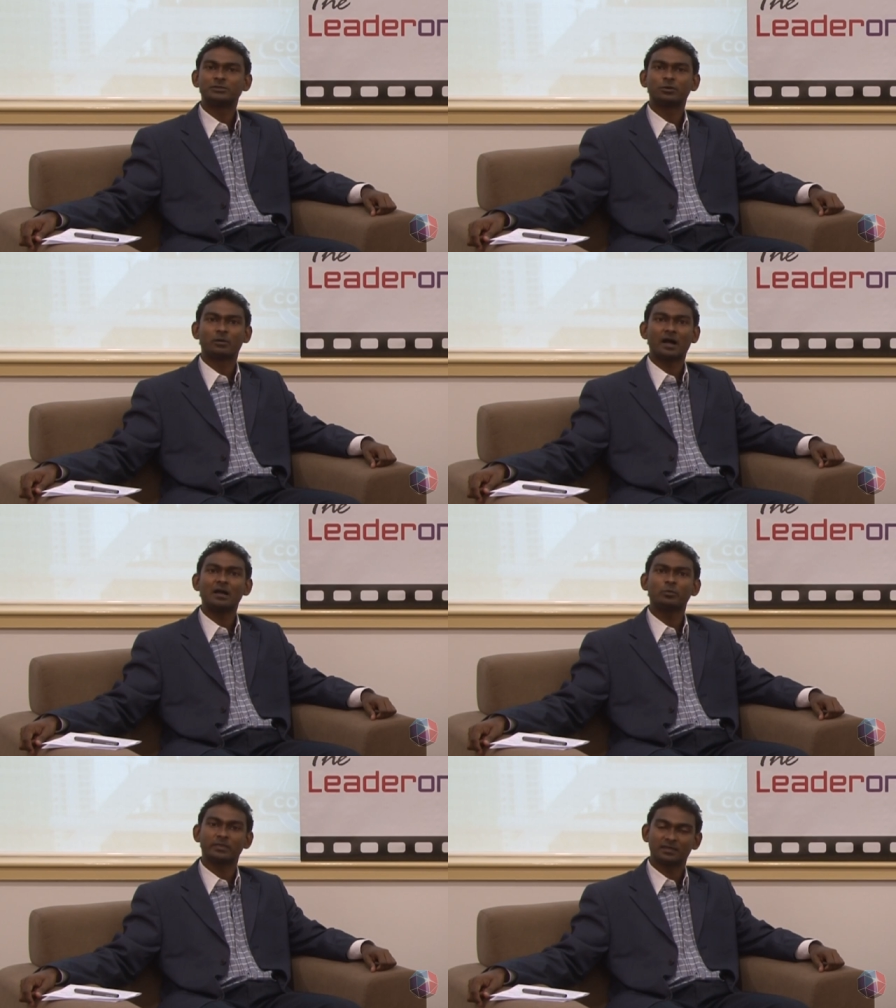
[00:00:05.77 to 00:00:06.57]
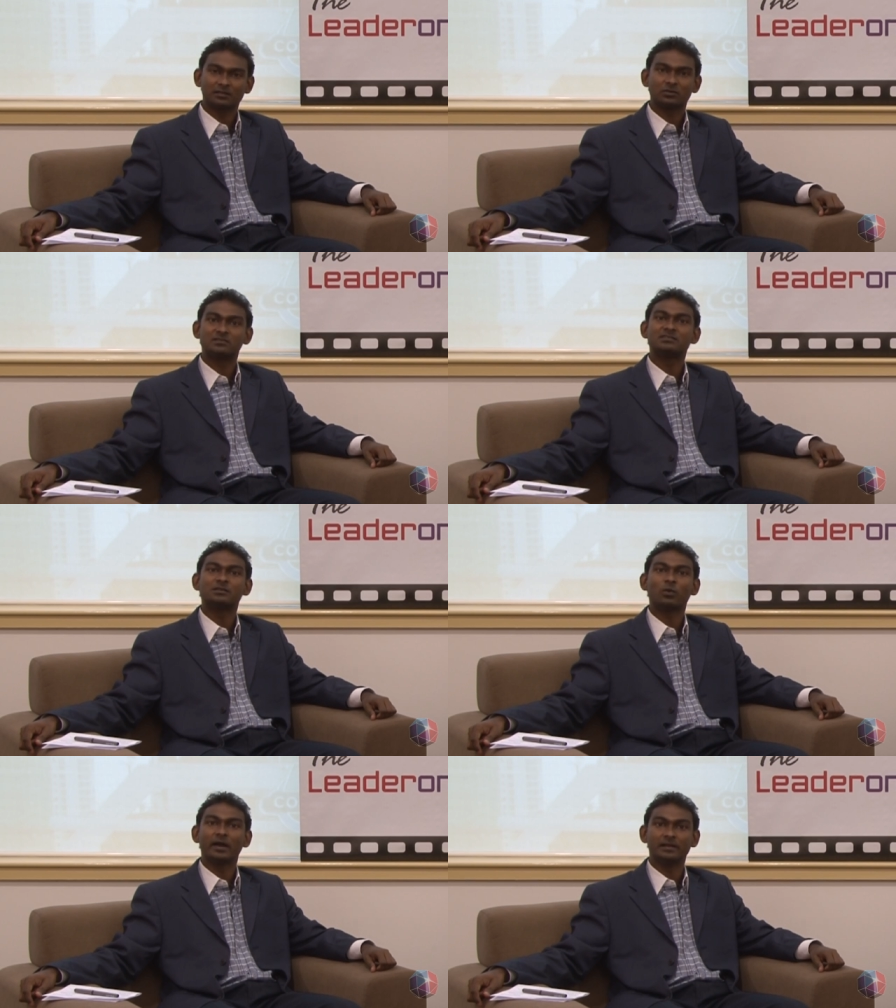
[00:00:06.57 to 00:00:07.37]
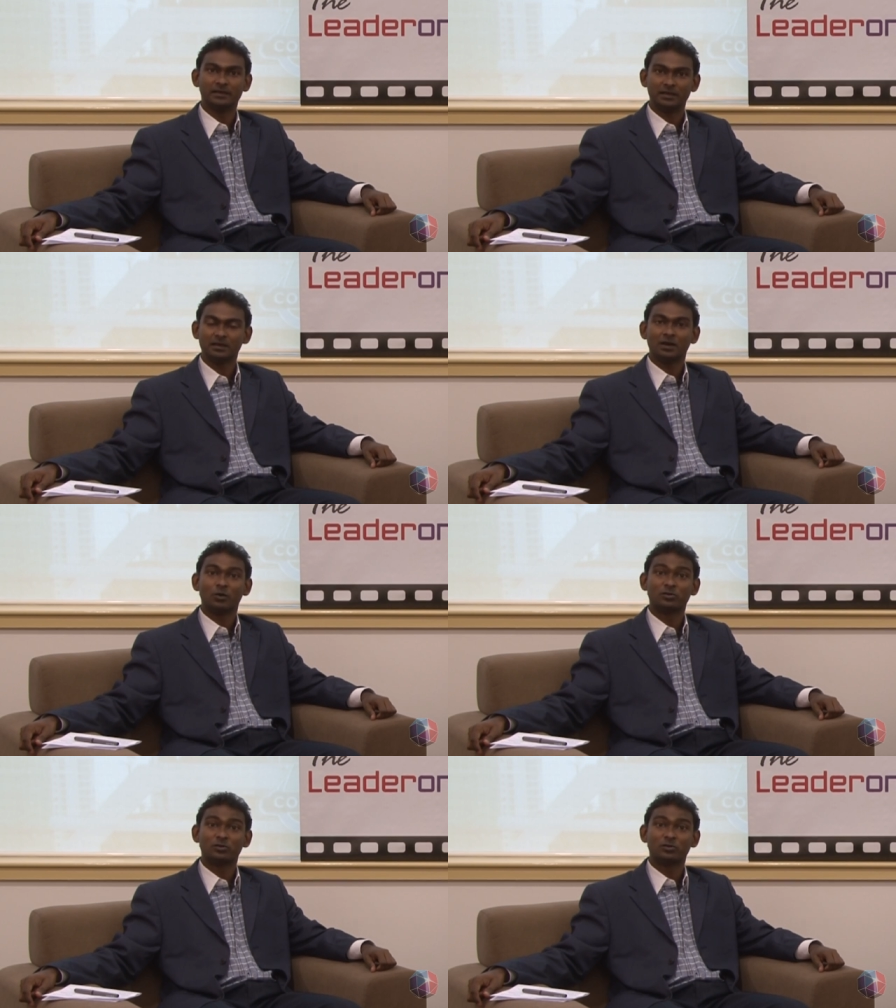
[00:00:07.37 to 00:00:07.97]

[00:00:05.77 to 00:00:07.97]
Show. I'm with Dato C.Y. Lee,